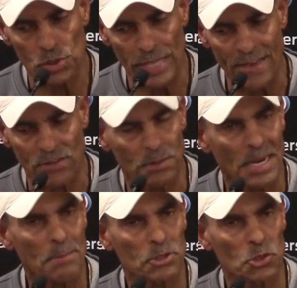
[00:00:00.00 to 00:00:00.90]
gave him
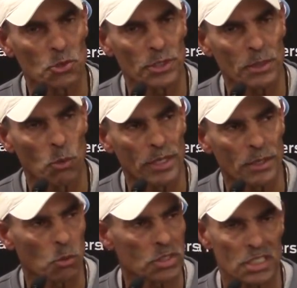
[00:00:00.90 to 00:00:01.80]
an opportunity when
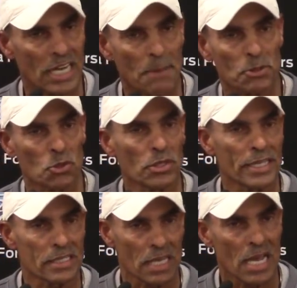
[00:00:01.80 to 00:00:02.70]
there wasn't an
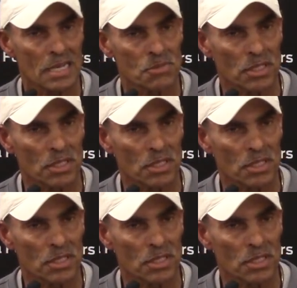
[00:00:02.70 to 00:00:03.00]
opportunity at times.